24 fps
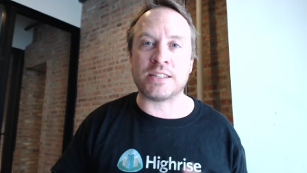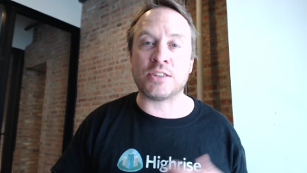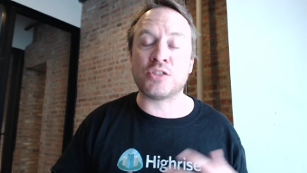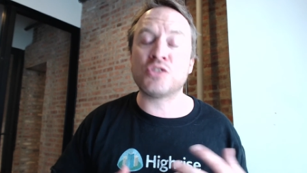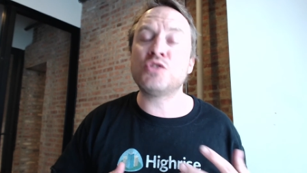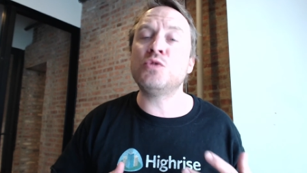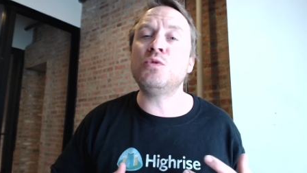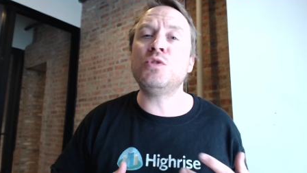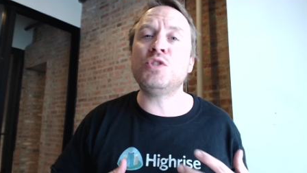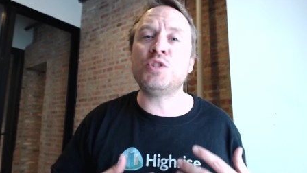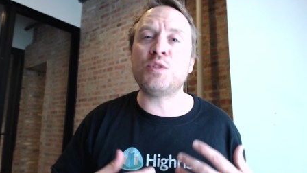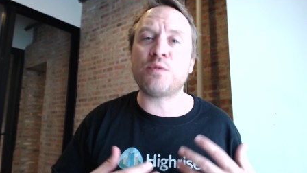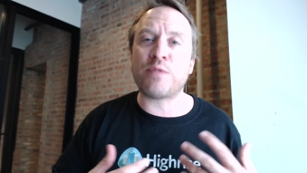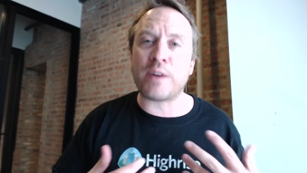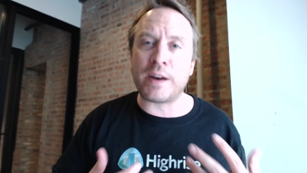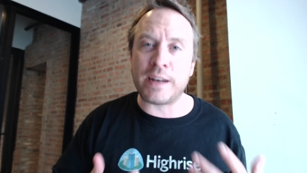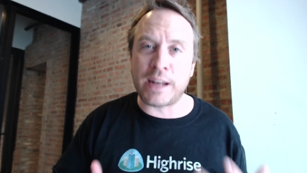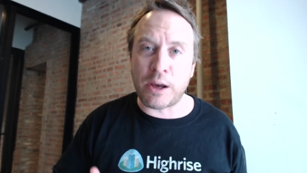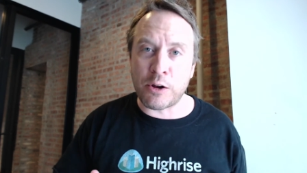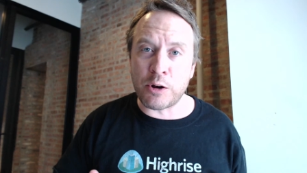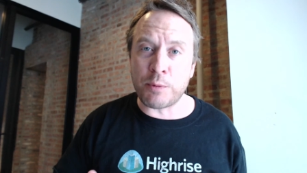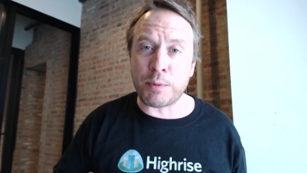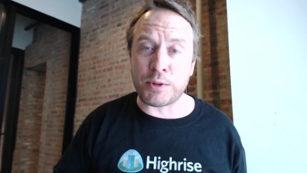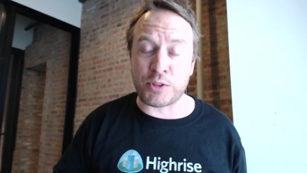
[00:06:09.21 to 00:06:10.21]
As soon as you find
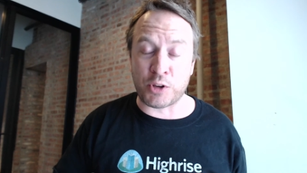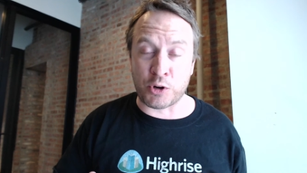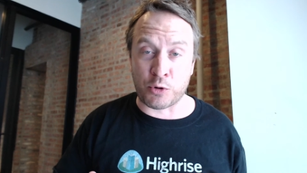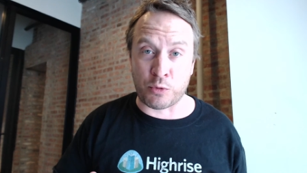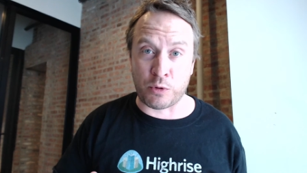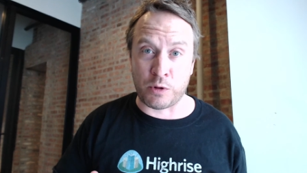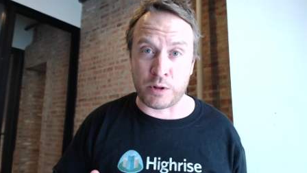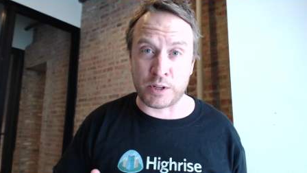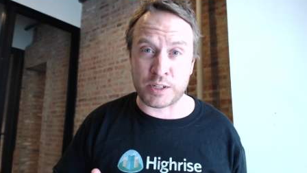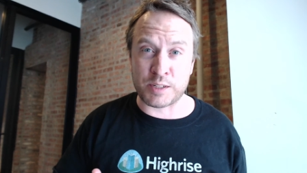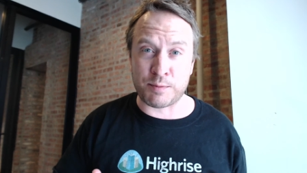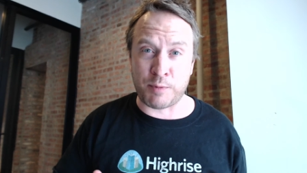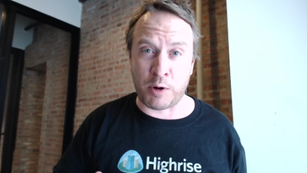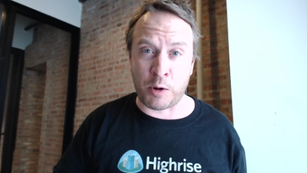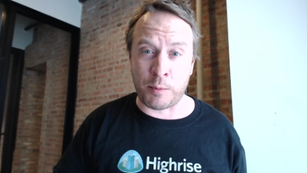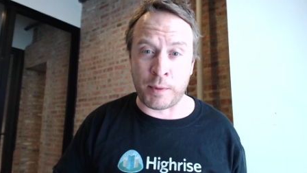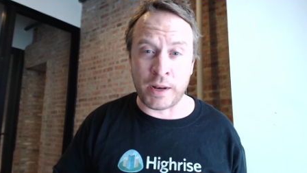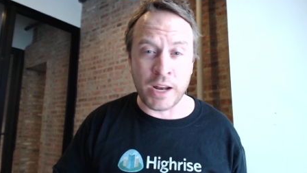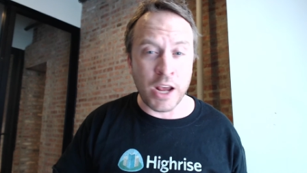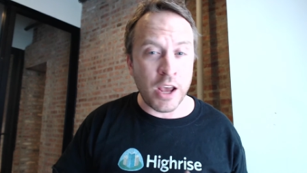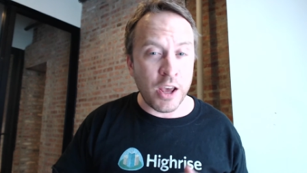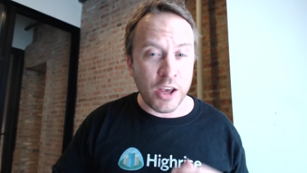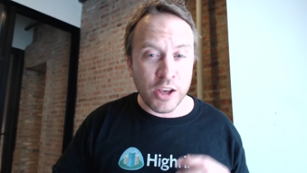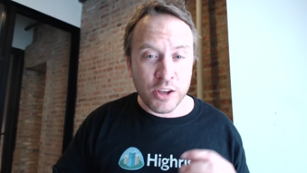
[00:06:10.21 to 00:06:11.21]
out about the gorilla
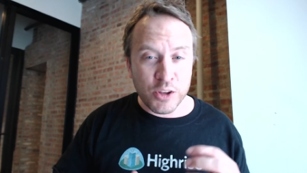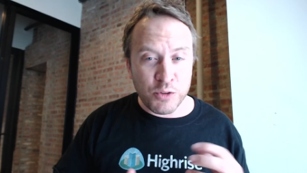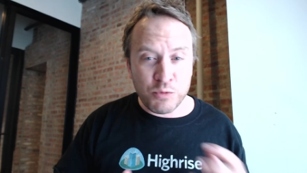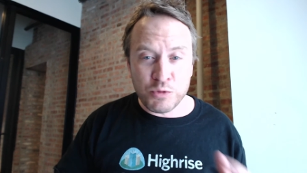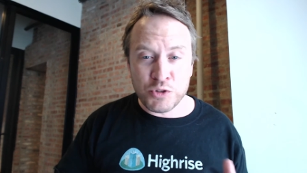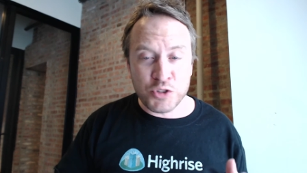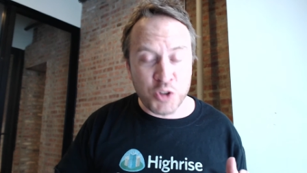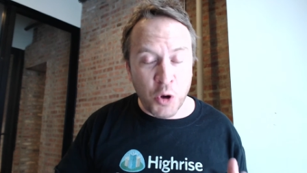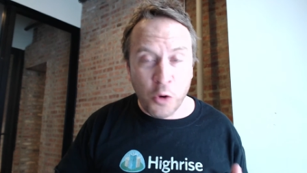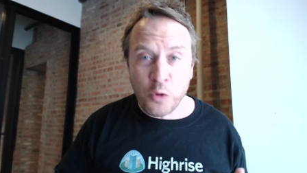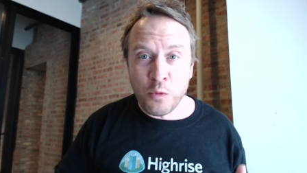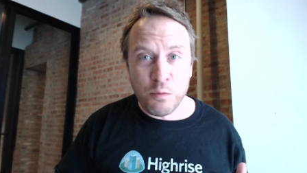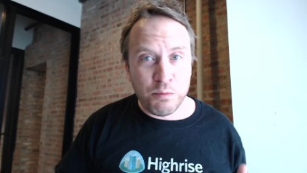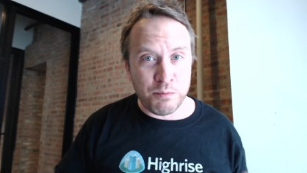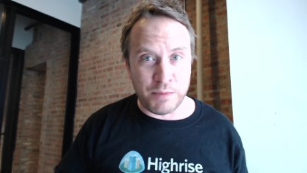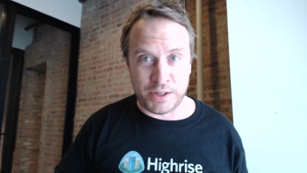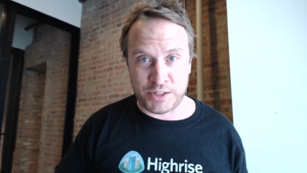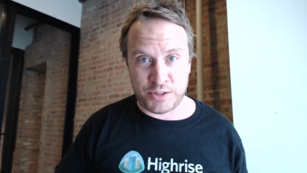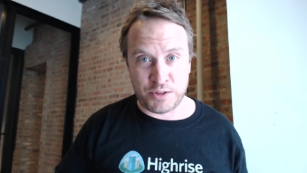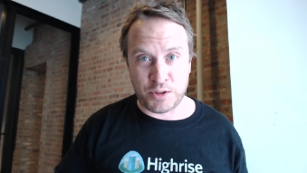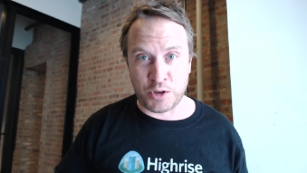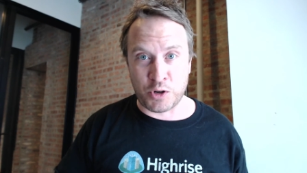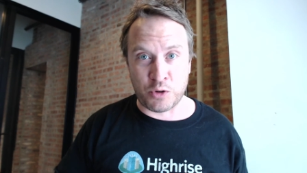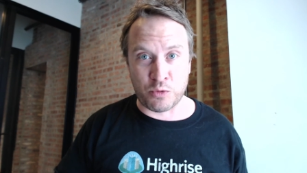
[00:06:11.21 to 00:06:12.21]
experiment, you don't
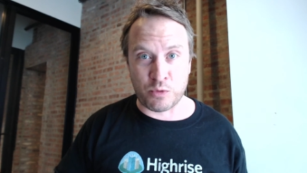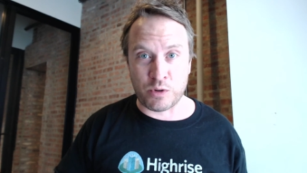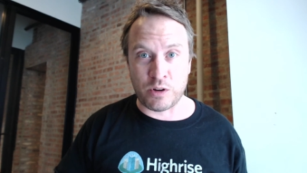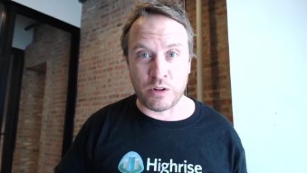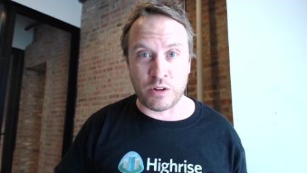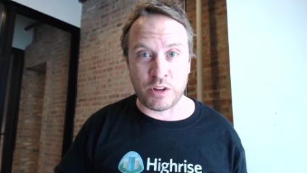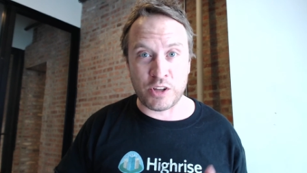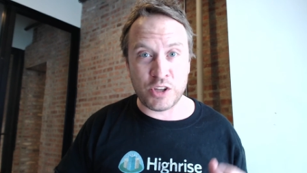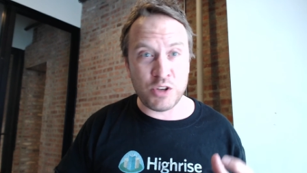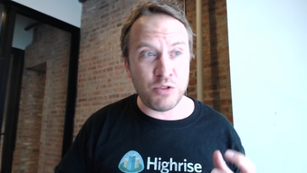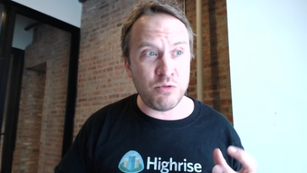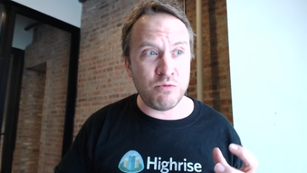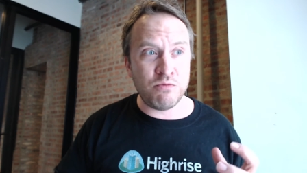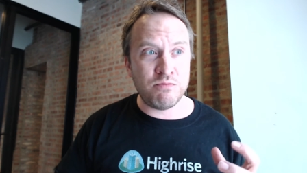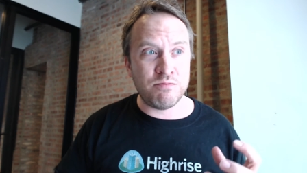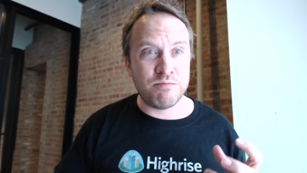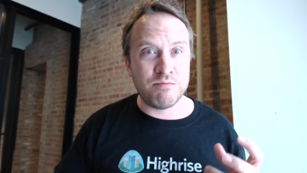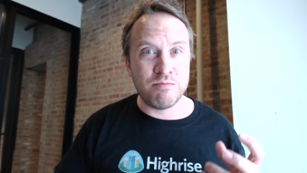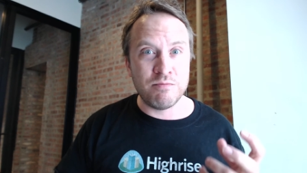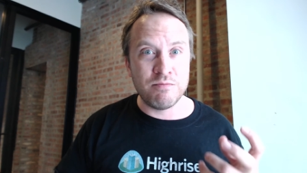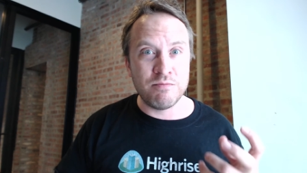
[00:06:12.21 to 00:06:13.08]
miss the gorilla. You